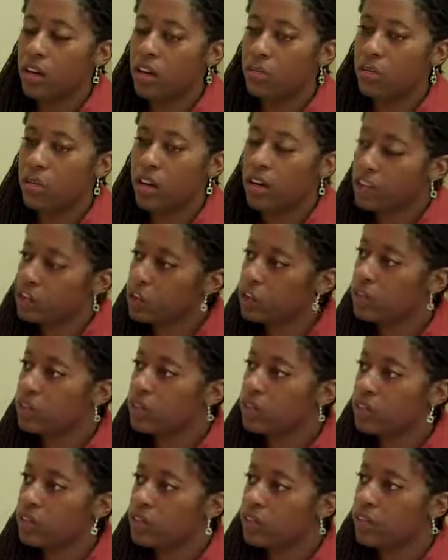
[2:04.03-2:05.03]

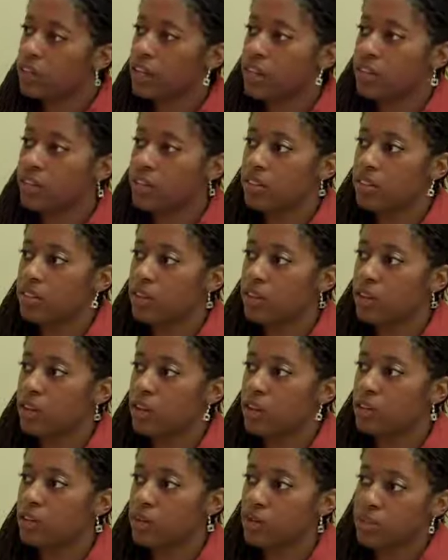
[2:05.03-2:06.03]
doctrinal and
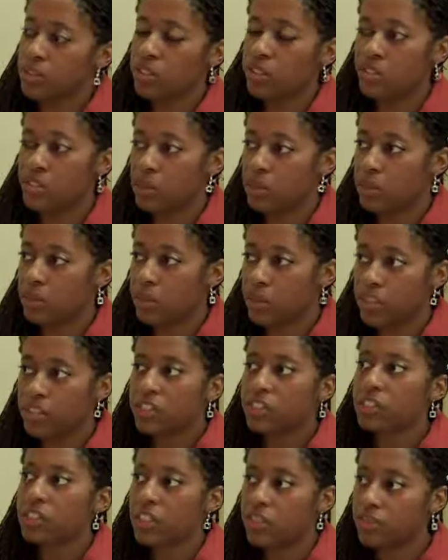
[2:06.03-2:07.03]
rules and
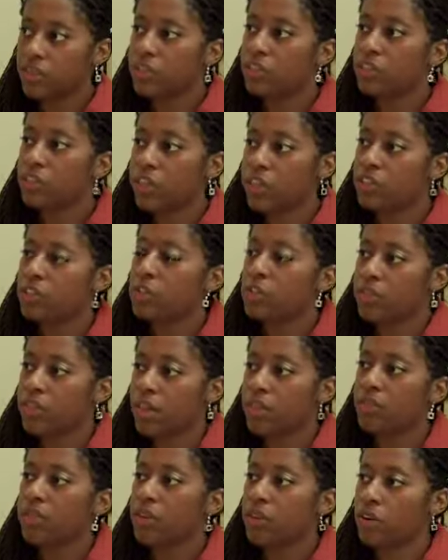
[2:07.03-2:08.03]
stipulations, even though they do
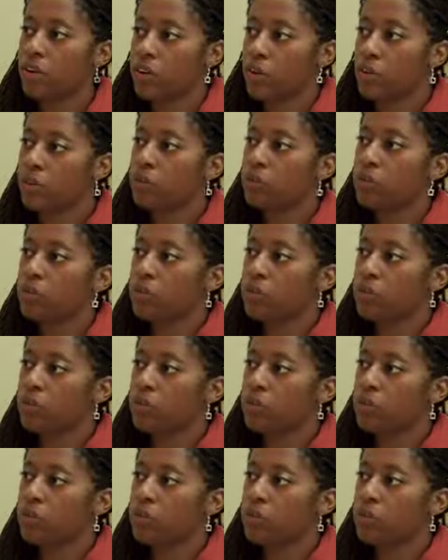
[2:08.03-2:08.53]
have their own,